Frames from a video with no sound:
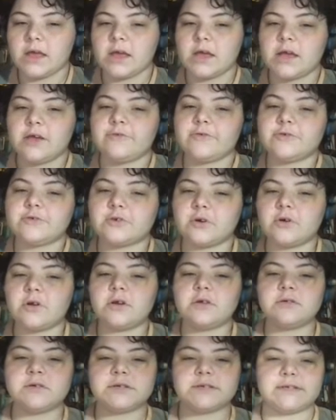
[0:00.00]
If you don't
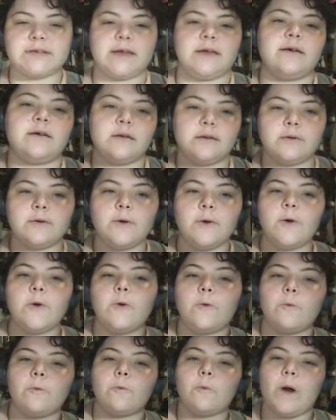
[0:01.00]
understand
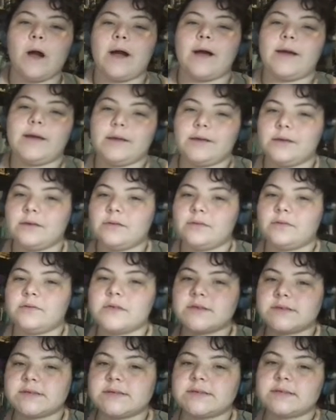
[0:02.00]
why
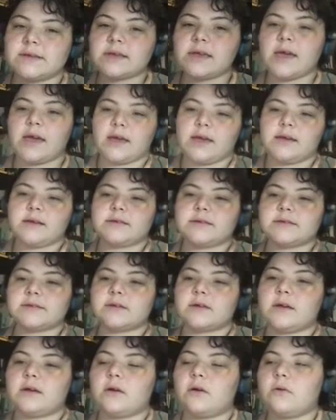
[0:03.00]
this is the case,
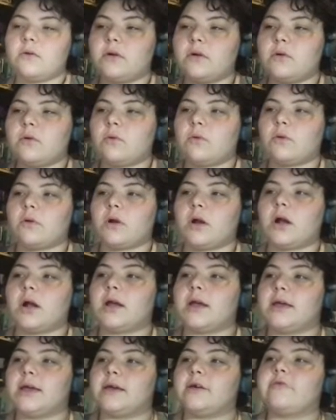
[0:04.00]
or
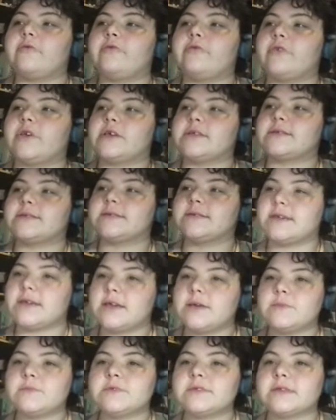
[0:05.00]
if it
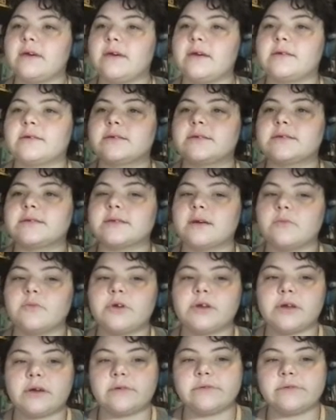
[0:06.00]
seems like someone